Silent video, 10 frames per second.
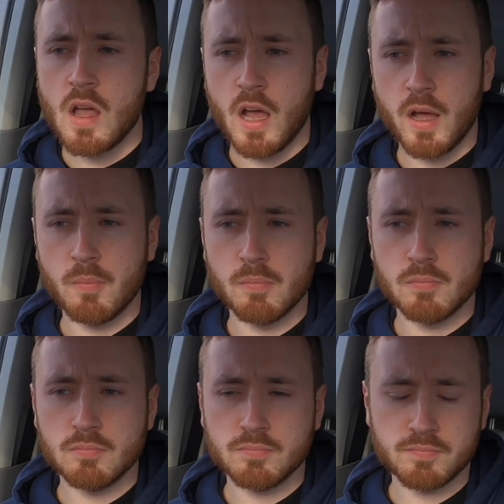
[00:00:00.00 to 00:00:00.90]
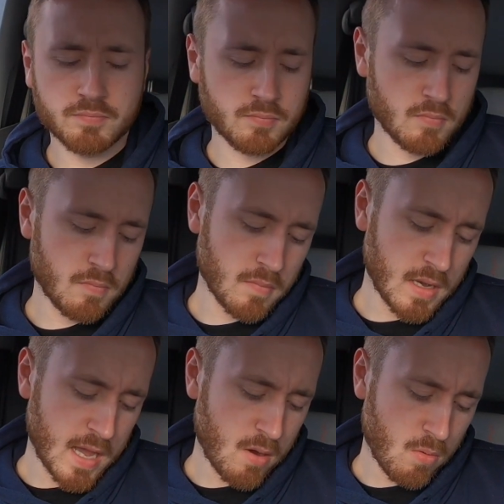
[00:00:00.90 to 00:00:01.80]

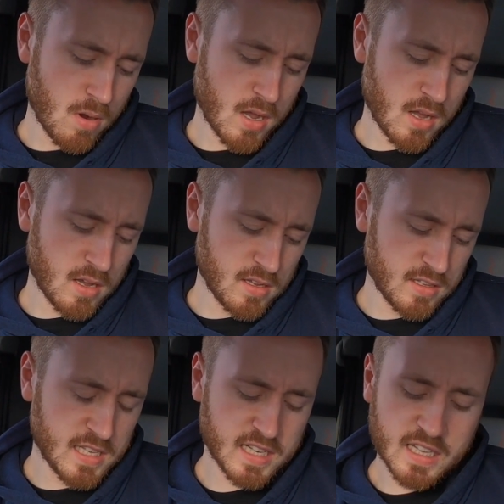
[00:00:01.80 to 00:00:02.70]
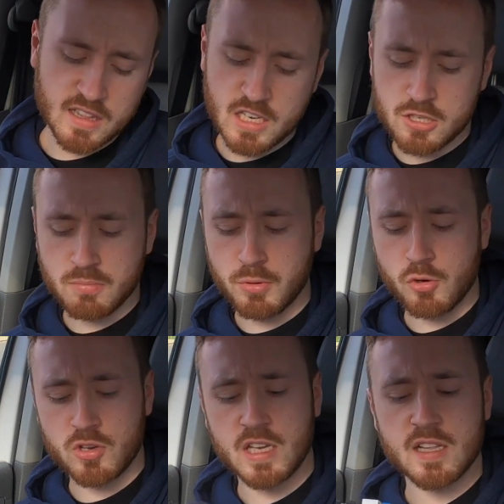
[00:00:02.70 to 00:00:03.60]
Now 16th edition
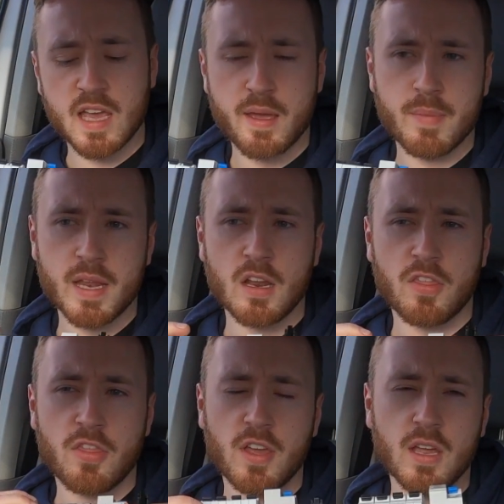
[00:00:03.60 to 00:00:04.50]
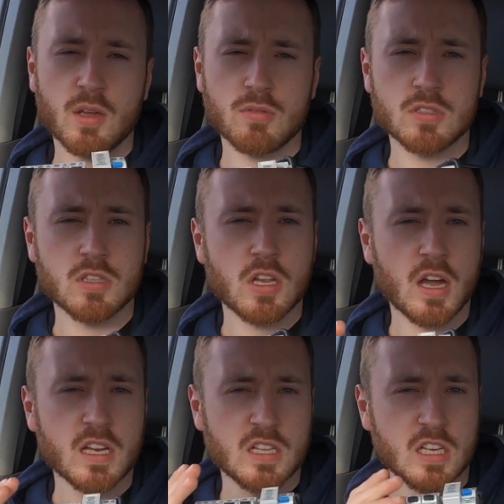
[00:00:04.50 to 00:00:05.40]
boards, these came in, I think it was
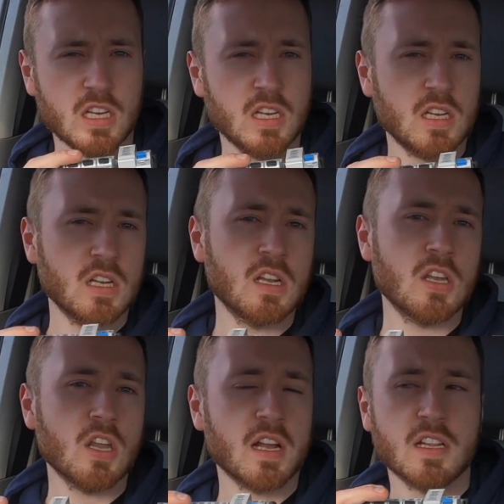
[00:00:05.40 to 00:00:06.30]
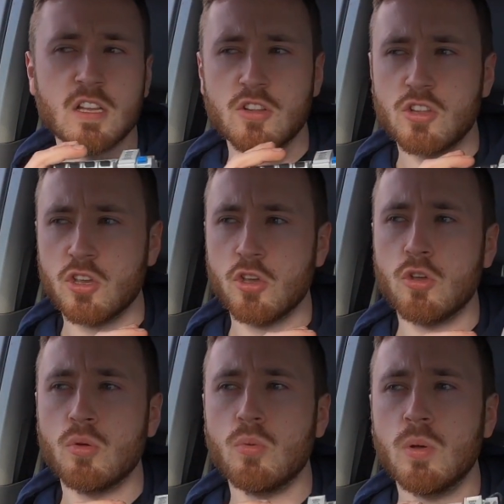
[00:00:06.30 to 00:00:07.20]

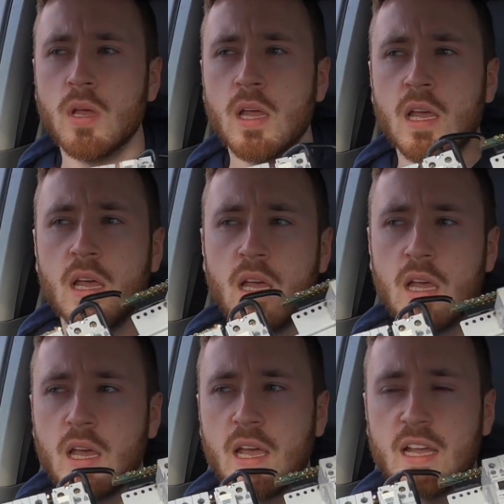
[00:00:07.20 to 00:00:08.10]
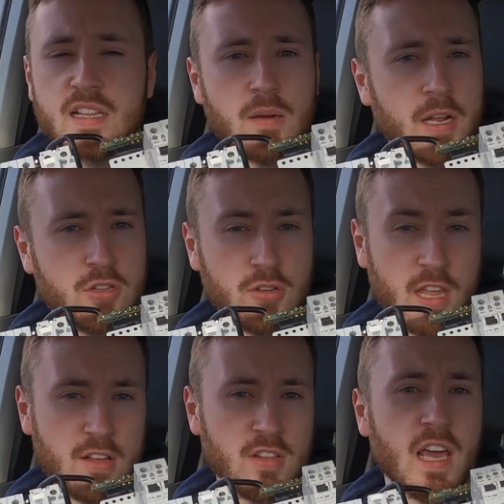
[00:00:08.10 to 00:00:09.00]
1992 until about
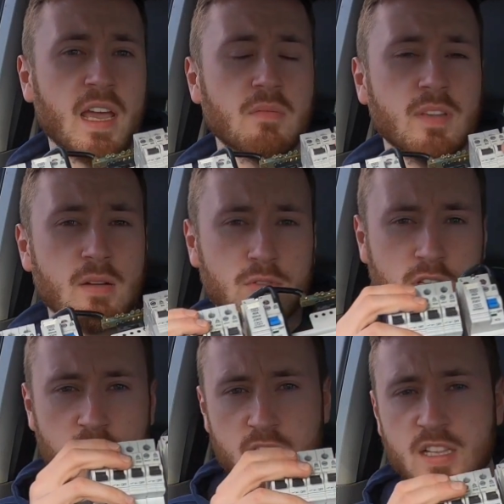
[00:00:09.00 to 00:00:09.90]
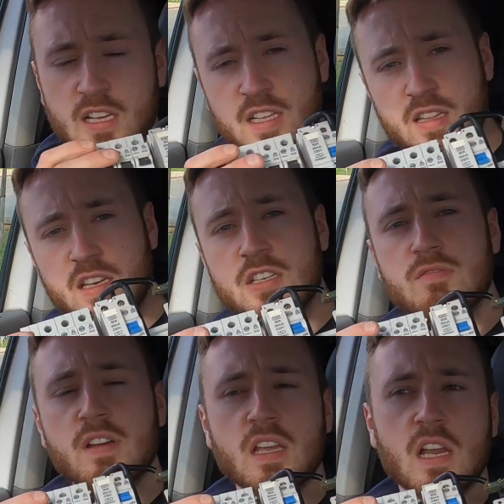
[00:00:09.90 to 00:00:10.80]
2008. That was the 16th
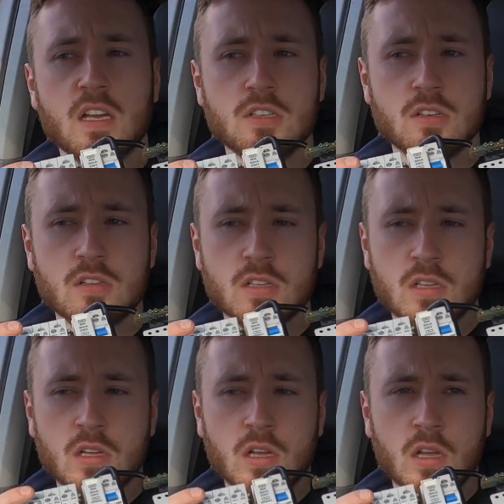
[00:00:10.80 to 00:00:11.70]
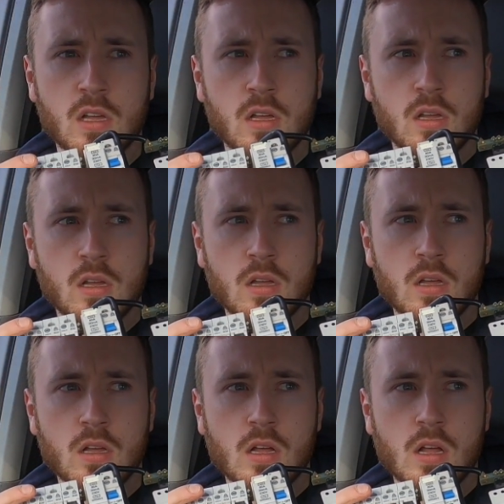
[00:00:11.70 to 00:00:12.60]
edition regulations.
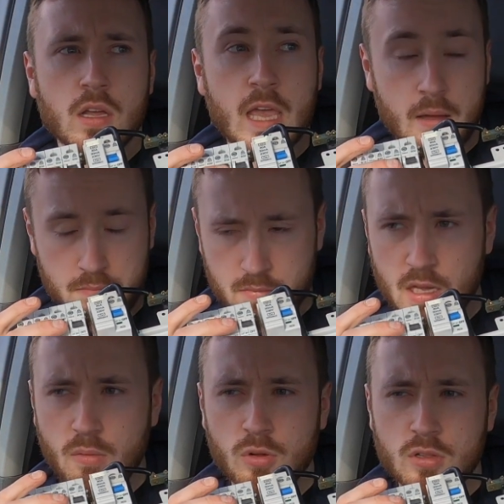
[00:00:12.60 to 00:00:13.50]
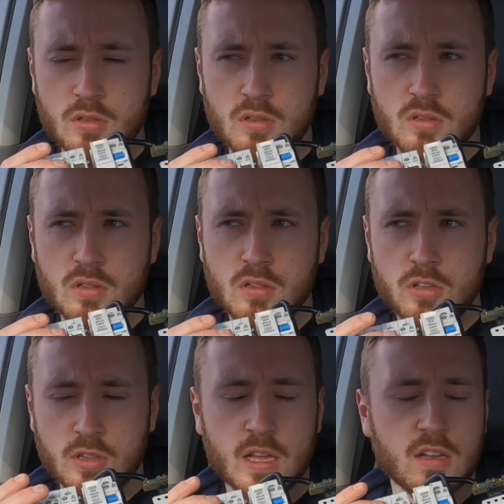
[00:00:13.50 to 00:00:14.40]
Yeah, it was
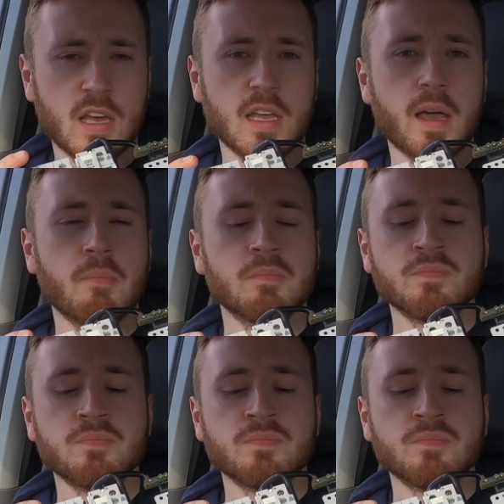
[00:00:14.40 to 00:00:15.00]
2008, yeah.